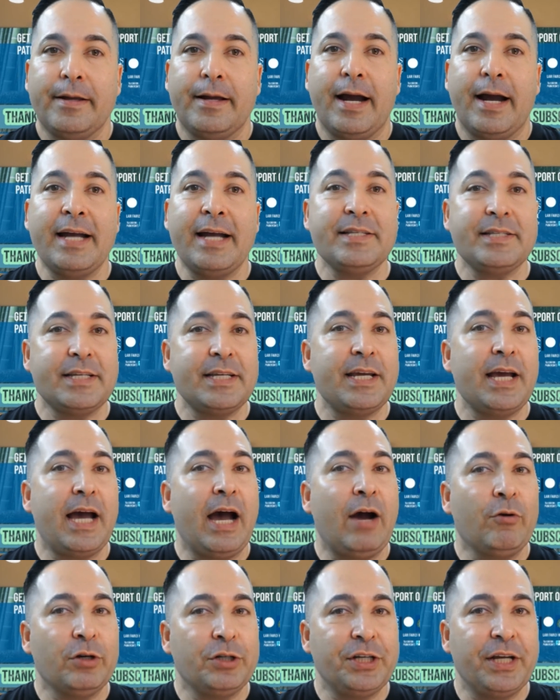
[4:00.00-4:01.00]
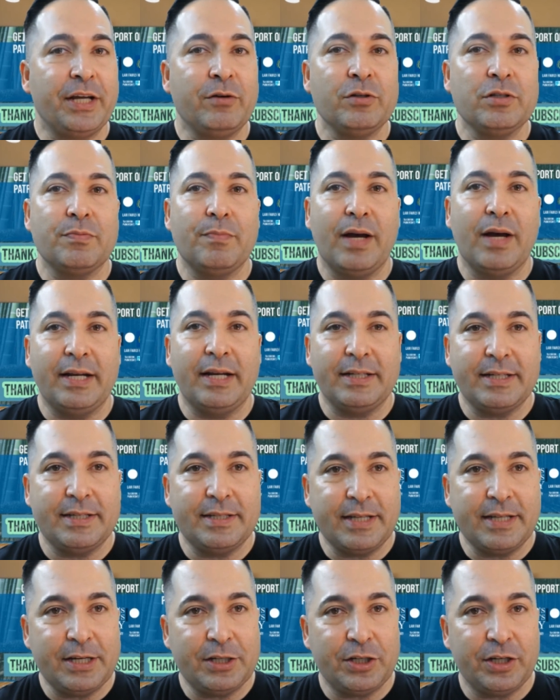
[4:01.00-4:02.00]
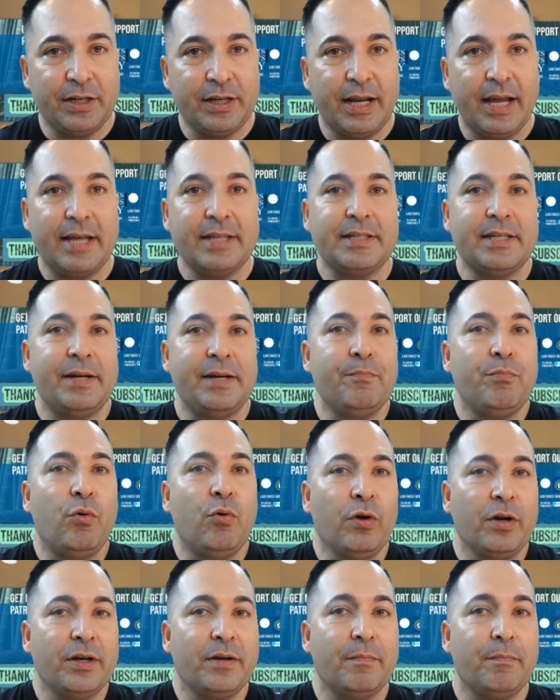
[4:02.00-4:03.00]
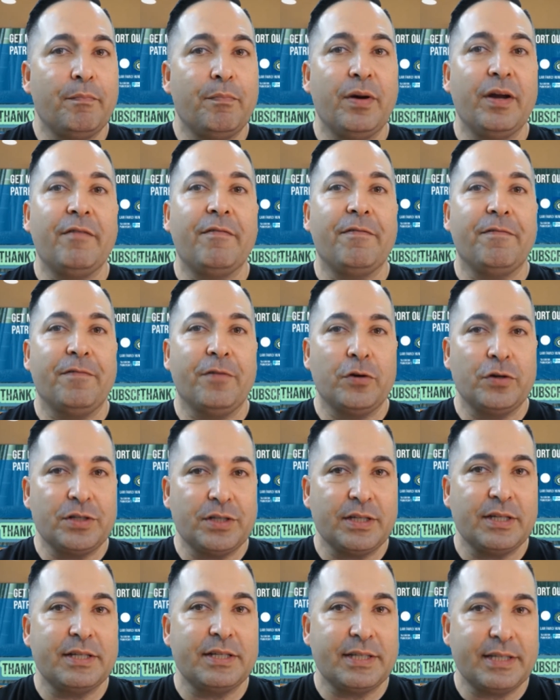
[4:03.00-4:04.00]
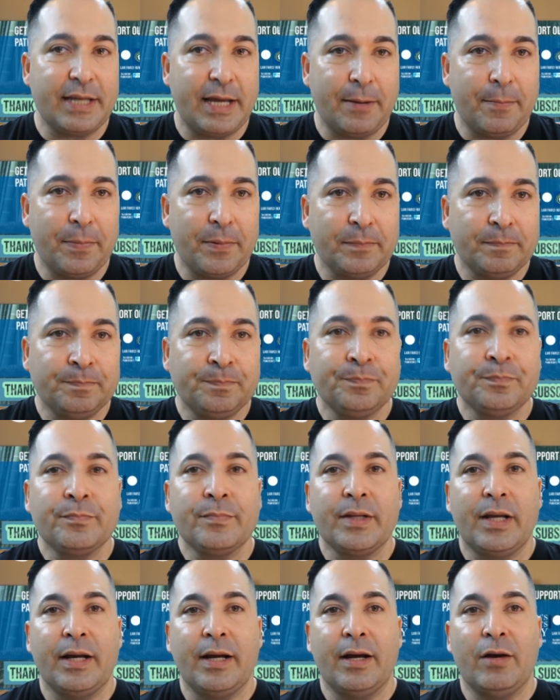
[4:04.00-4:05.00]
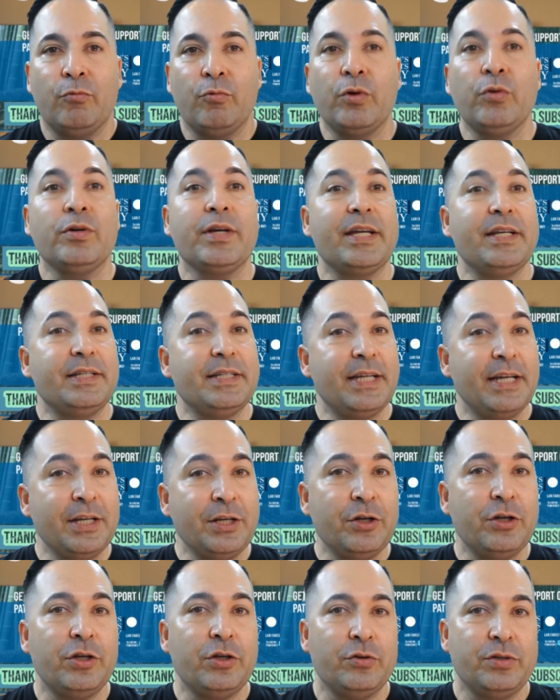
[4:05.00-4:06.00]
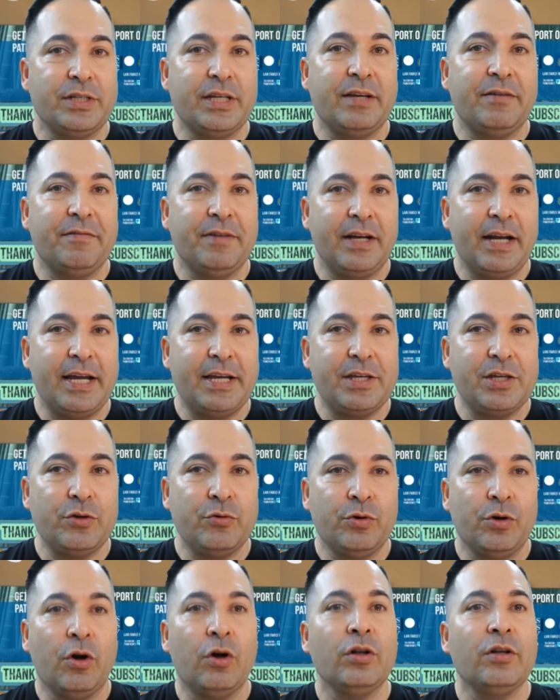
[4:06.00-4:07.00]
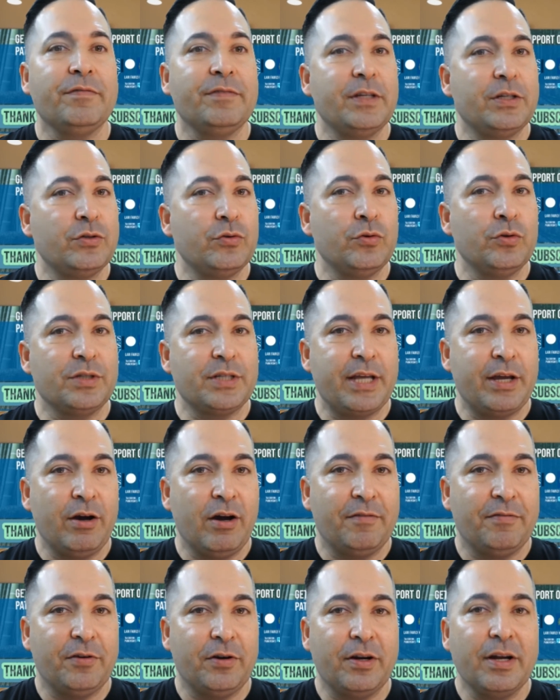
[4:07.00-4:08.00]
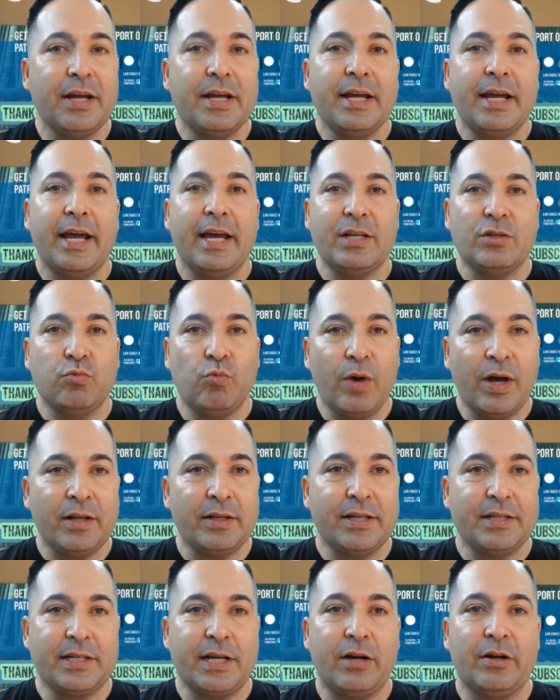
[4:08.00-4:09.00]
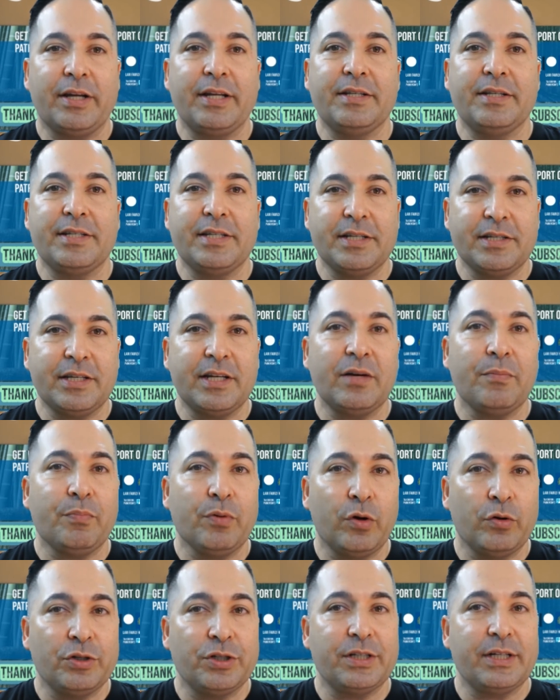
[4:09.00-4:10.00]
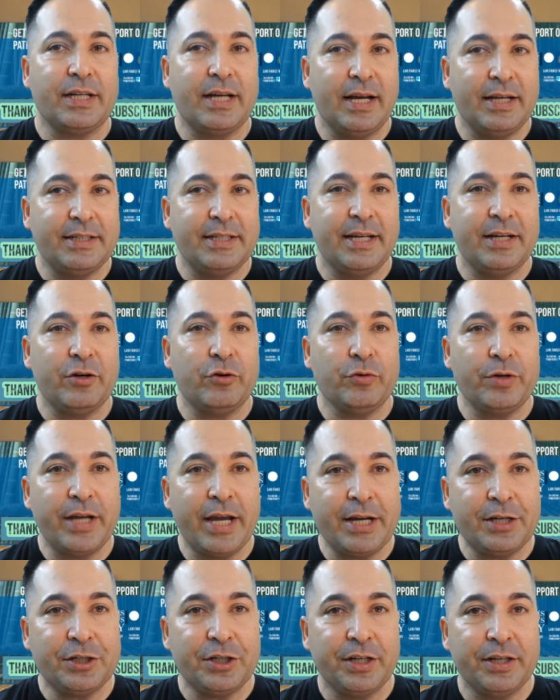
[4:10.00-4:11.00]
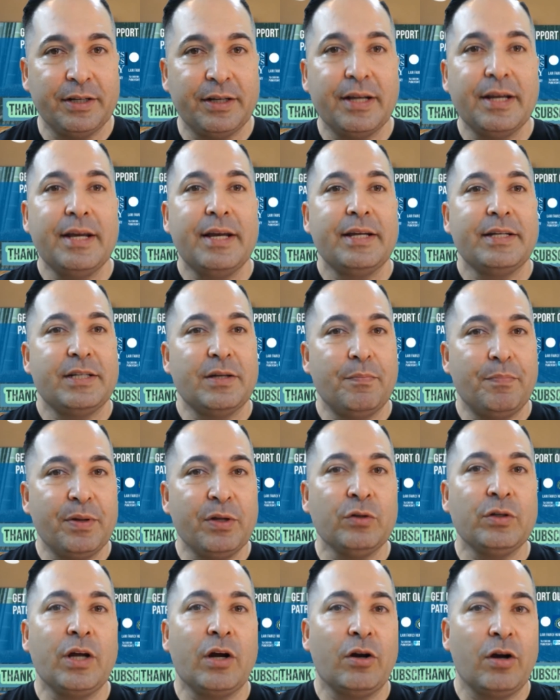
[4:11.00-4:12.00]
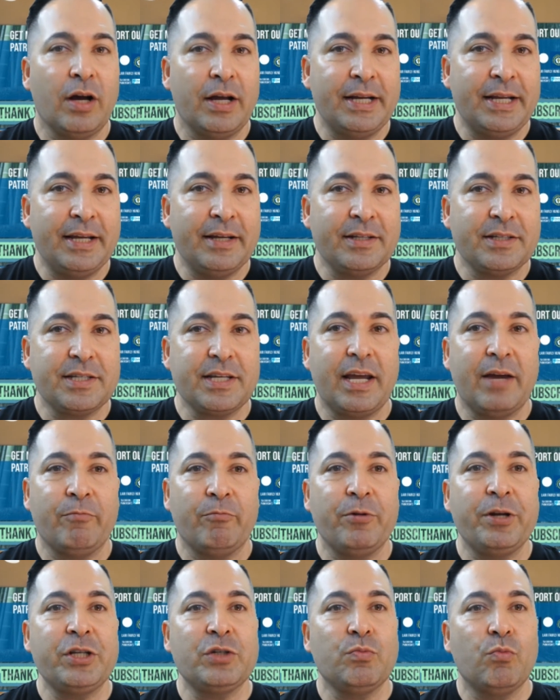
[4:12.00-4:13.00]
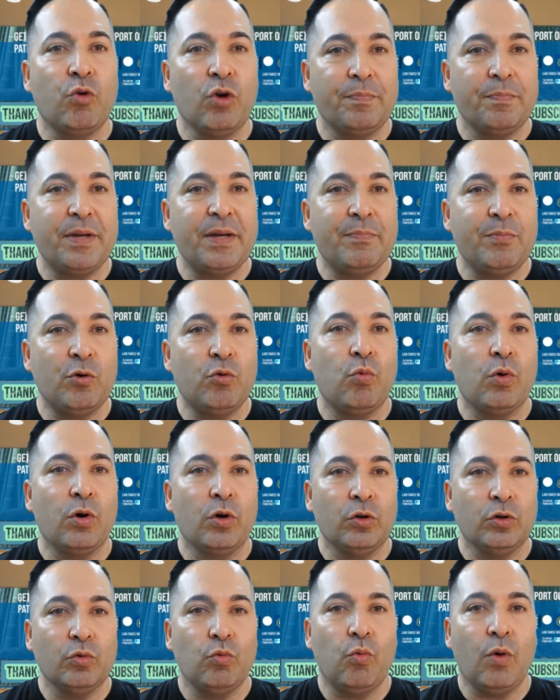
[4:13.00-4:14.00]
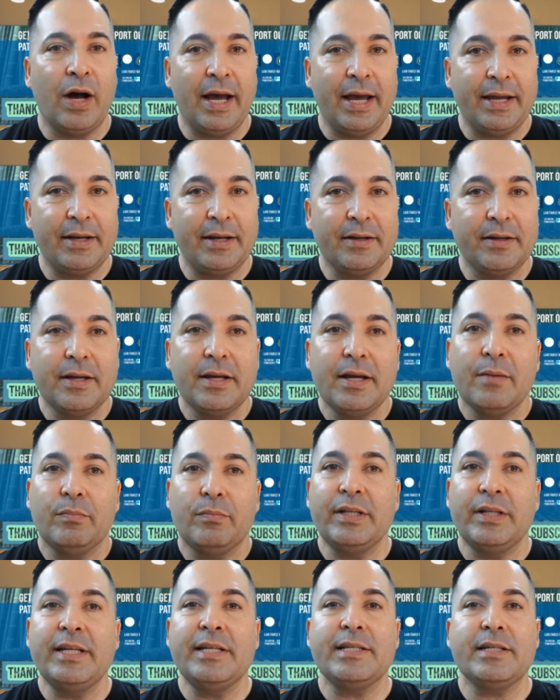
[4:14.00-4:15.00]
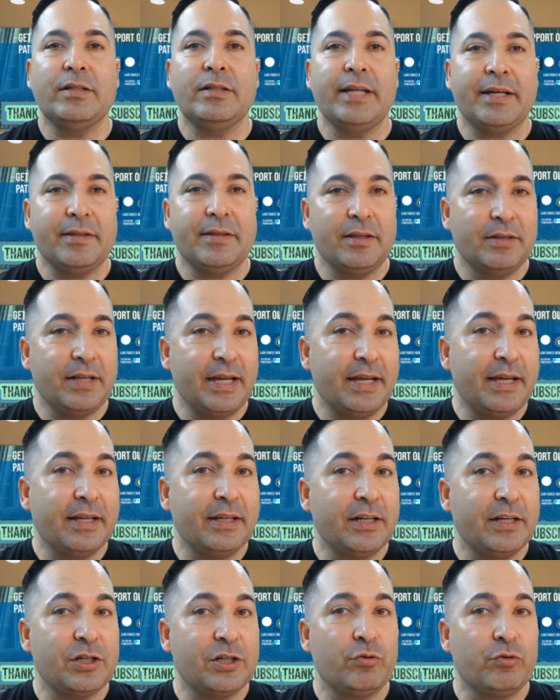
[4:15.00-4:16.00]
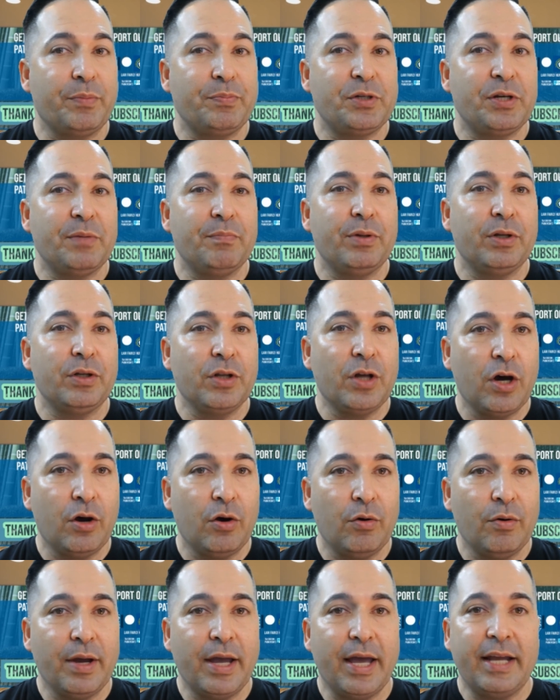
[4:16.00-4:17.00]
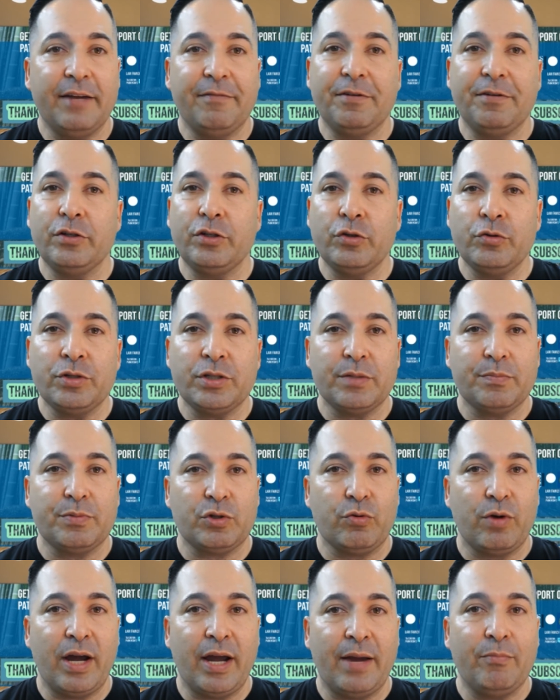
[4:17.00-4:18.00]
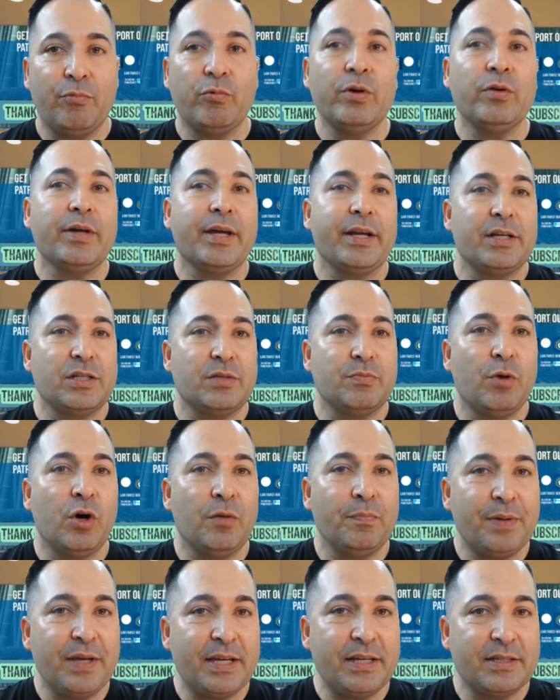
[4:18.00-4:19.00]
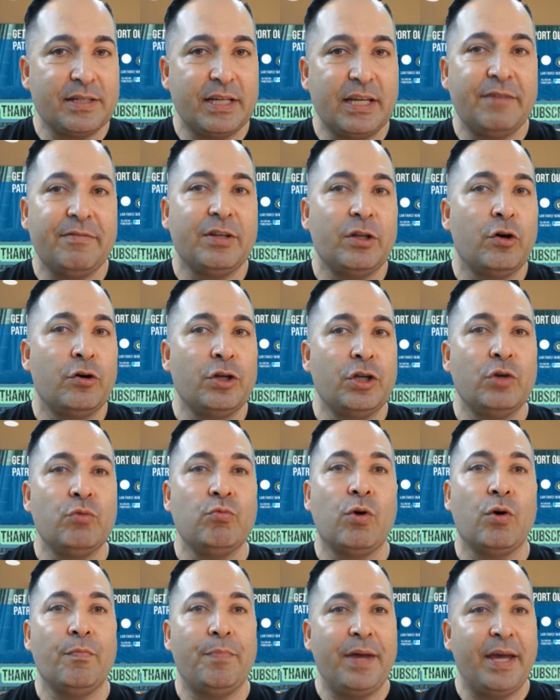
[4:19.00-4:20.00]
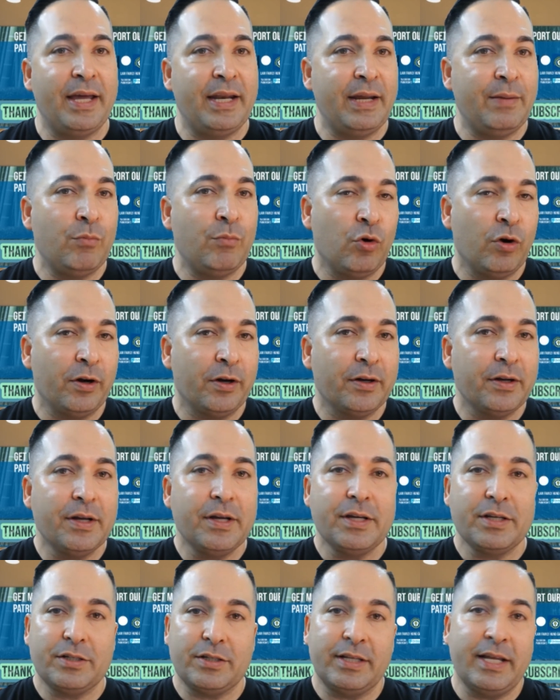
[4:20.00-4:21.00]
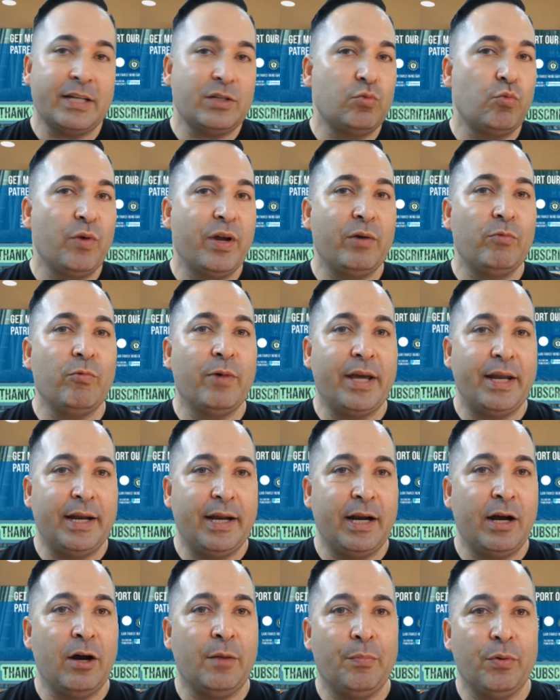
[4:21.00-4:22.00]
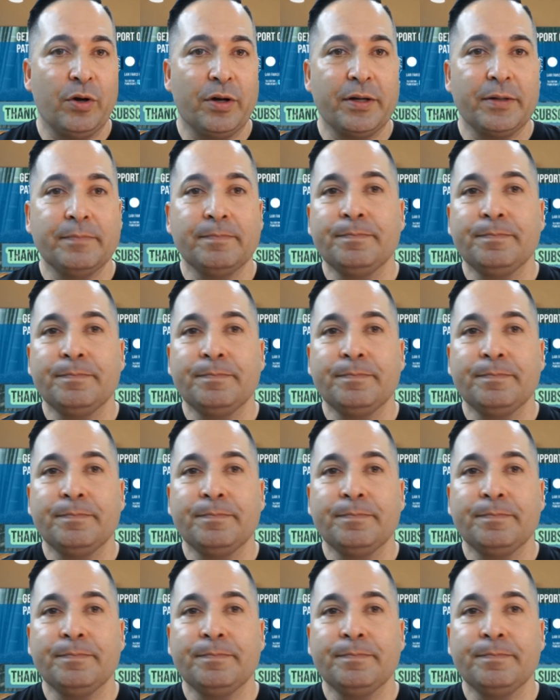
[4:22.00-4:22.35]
I see our channel's monetization as an important but first step. We'll continue using vidIQ and all of the tools they offer, as well as our consistent approach to content creation to build our audience and reach more people worldwide. Please click the link in the description below, and if you do subscribe, we'll get a small piece even though you won't pay any more. So that's win-win in our book.